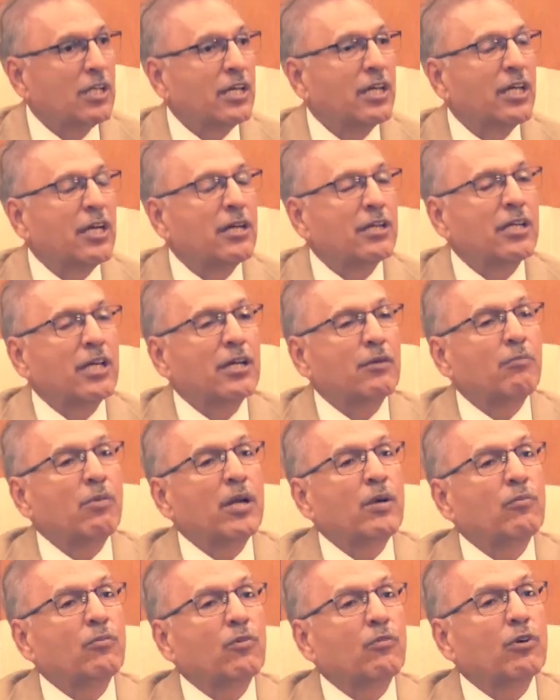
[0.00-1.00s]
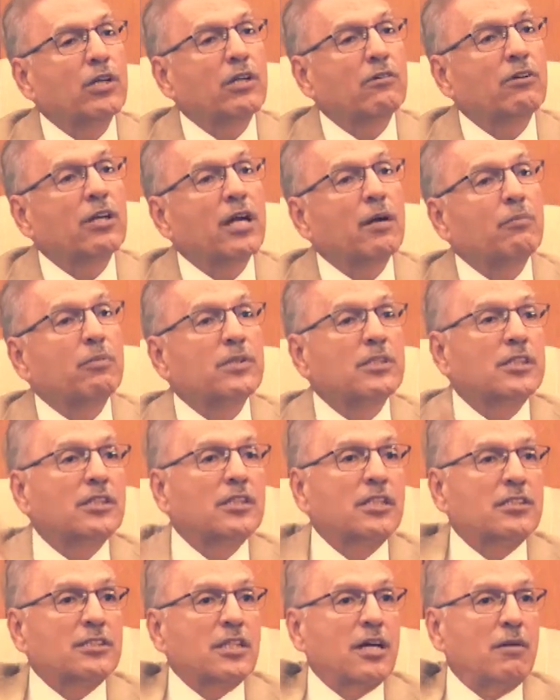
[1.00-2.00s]
get blamed for whatever happens
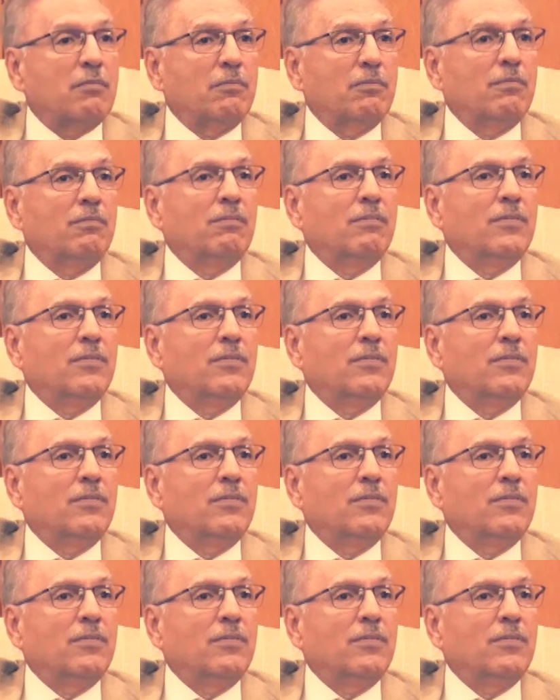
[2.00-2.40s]
in Assam